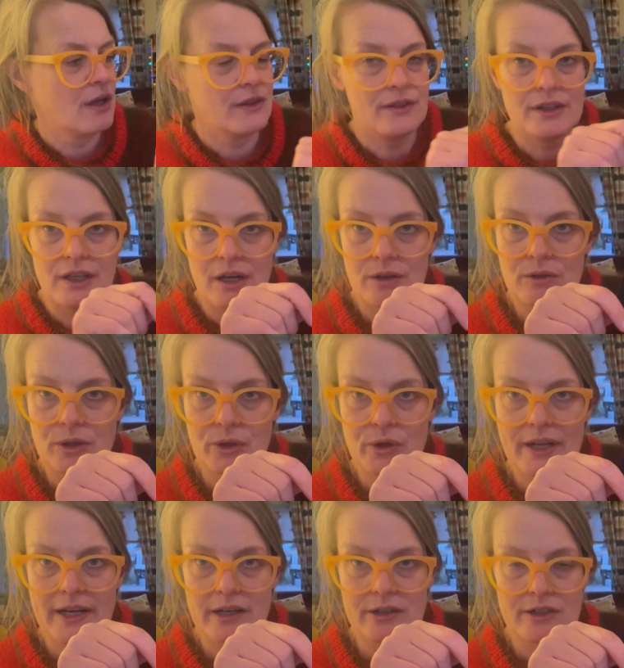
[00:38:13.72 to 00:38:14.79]
Who
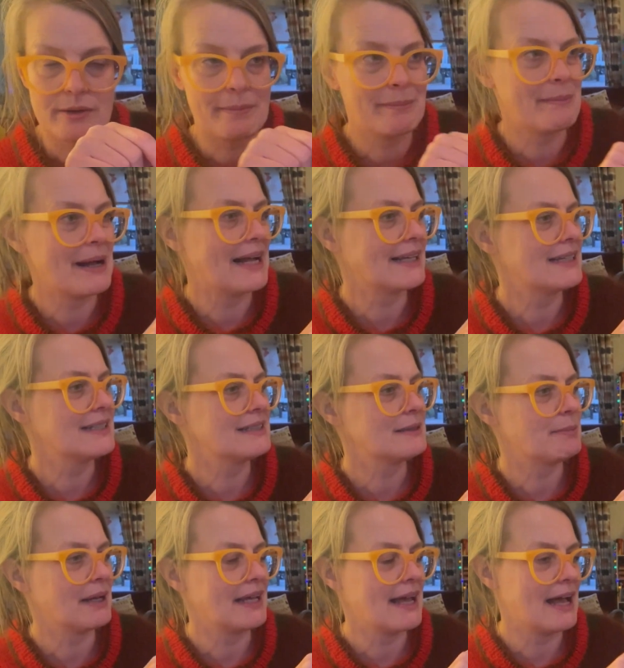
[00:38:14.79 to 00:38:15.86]
Heard Maggots
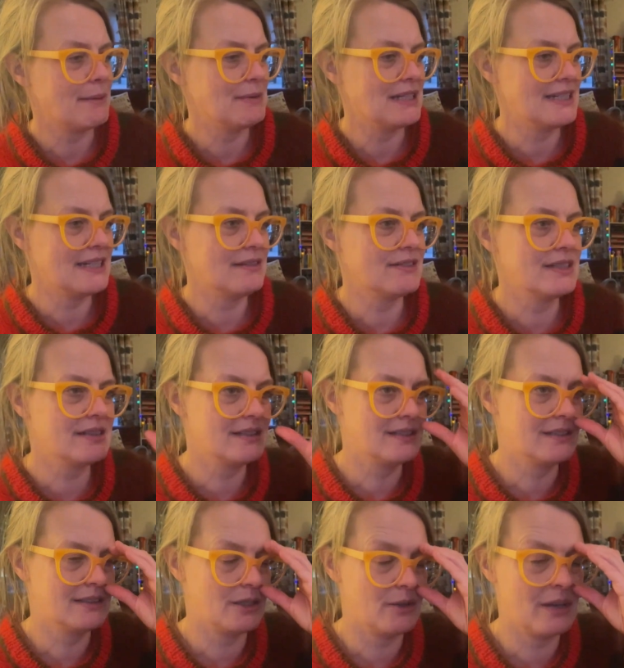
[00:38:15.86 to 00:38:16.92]
by Abby
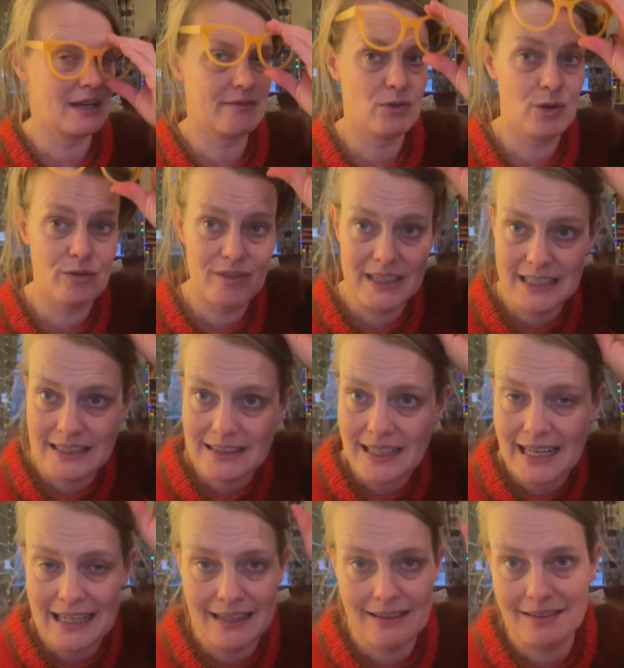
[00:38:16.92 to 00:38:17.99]
Davis. Now, I've not read
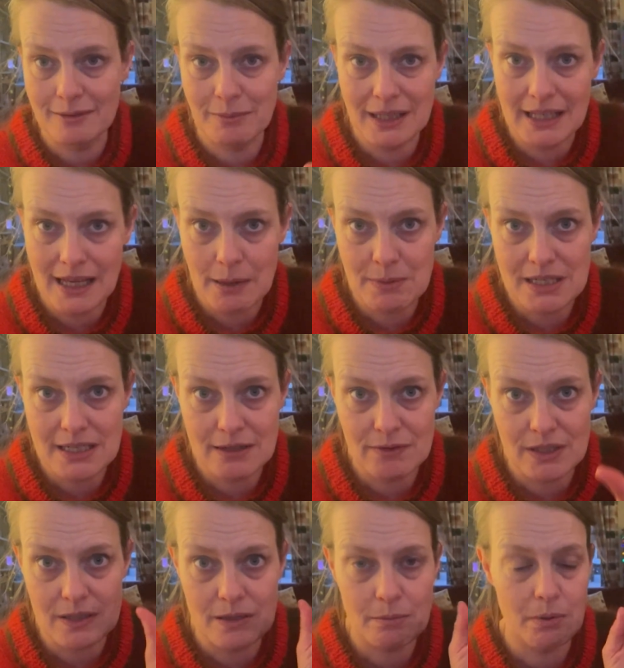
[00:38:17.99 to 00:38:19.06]
anything by Abby
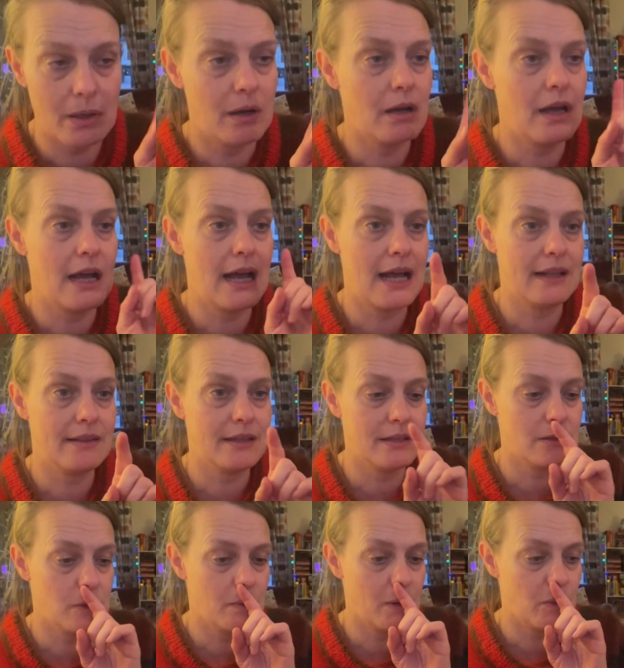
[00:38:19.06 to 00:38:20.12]
Davis, but I had this
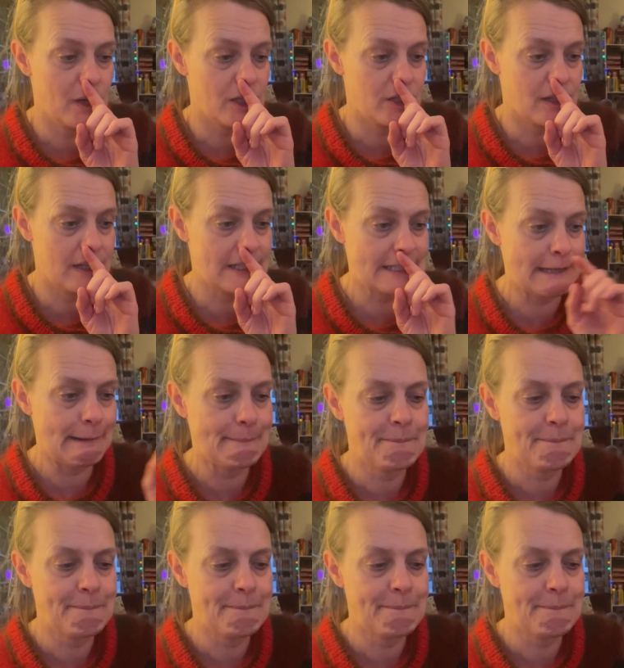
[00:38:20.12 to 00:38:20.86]
on my wish list.